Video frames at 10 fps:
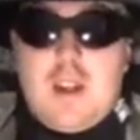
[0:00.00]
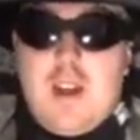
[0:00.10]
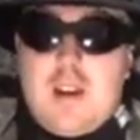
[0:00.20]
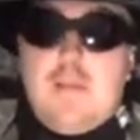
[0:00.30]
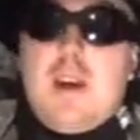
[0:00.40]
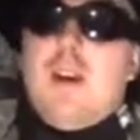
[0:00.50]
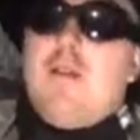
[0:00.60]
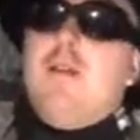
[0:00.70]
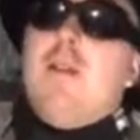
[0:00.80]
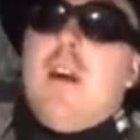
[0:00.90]
thing, because
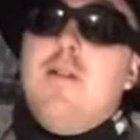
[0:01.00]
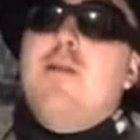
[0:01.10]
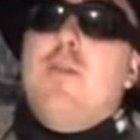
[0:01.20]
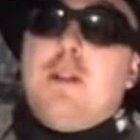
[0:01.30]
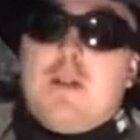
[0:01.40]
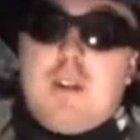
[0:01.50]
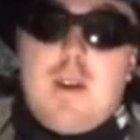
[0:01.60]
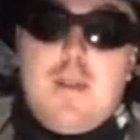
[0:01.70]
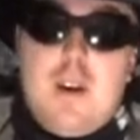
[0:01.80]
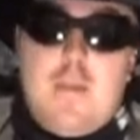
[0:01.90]
there's another special
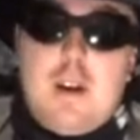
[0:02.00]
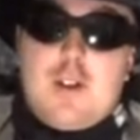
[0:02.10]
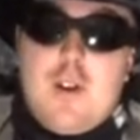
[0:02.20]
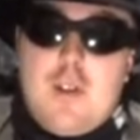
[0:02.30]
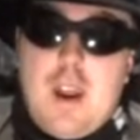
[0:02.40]
segment on my show